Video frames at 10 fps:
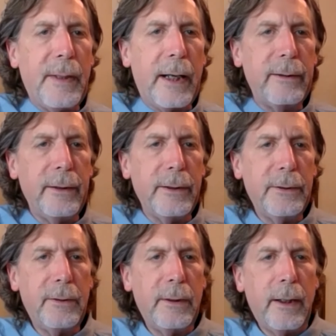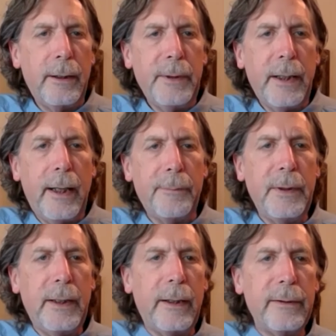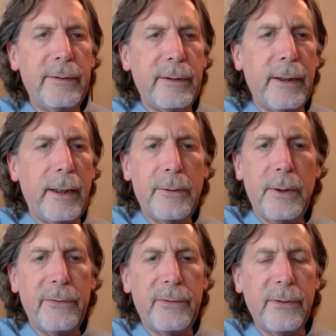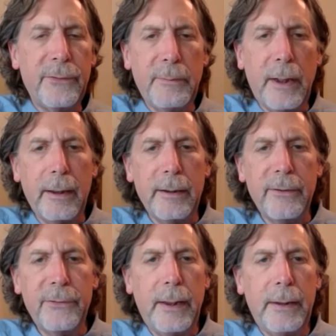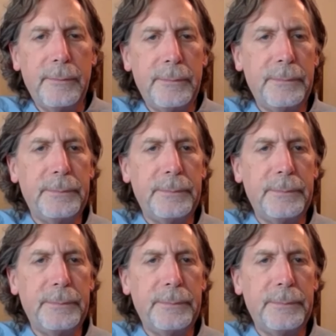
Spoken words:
back to you. I'll be happy to answer any questions from our end as well.